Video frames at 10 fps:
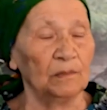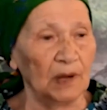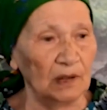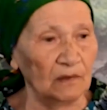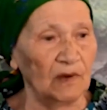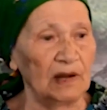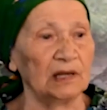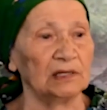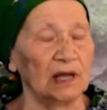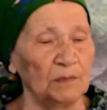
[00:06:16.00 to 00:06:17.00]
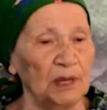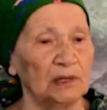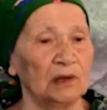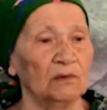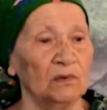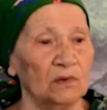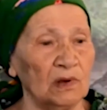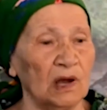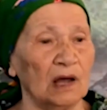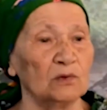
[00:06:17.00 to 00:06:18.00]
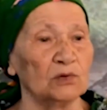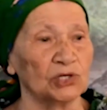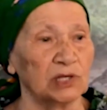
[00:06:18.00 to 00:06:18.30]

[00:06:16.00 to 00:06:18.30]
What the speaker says: My father starved to death.